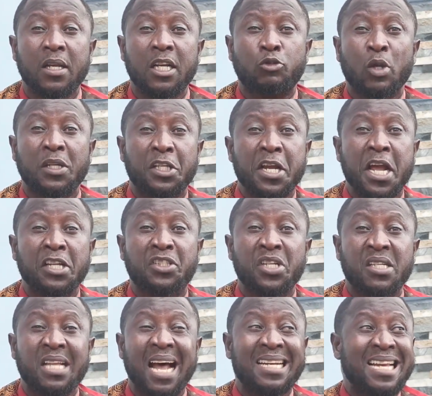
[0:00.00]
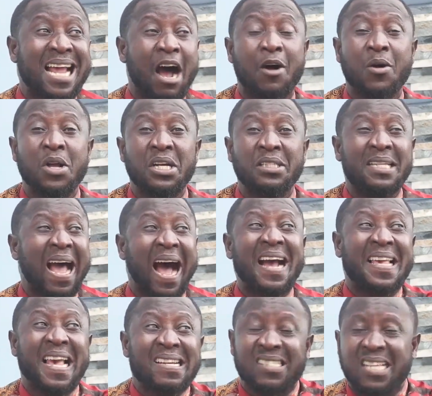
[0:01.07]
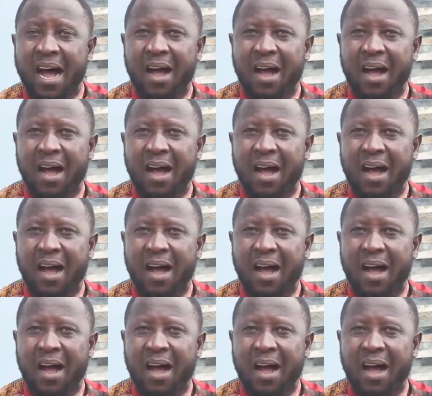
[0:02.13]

the 23 edges, they are against